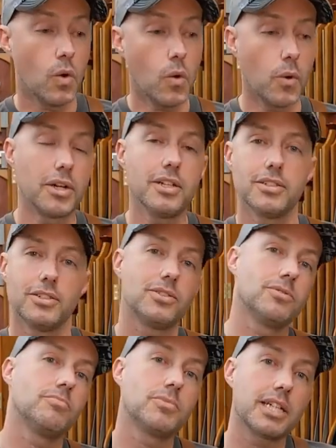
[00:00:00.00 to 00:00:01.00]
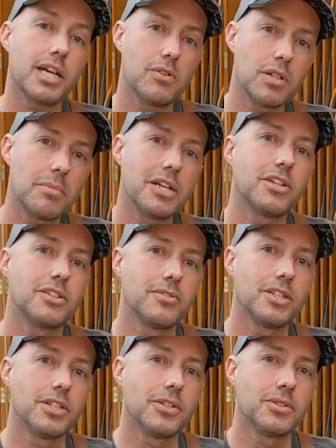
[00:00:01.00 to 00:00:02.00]
Or check out one of my other
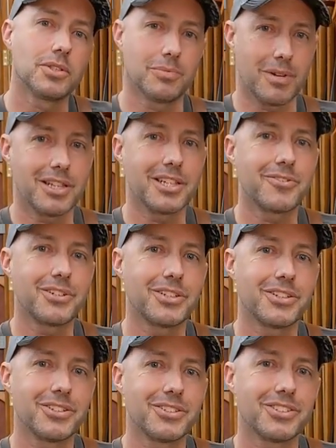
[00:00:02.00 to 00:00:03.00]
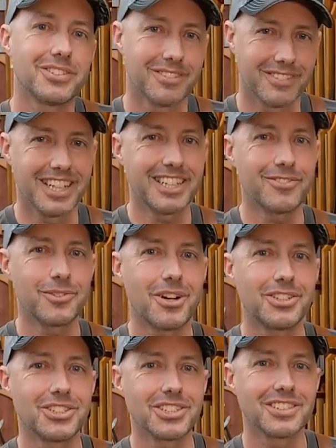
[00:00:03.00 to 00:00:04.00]
videos. You might like one of those. Thank you for
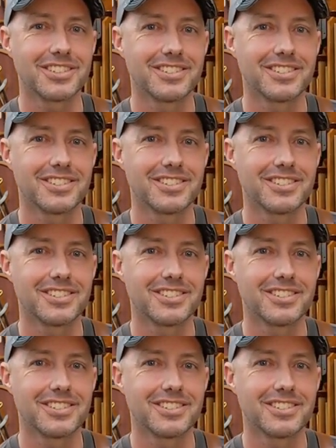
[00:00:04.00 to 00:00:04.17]
watching.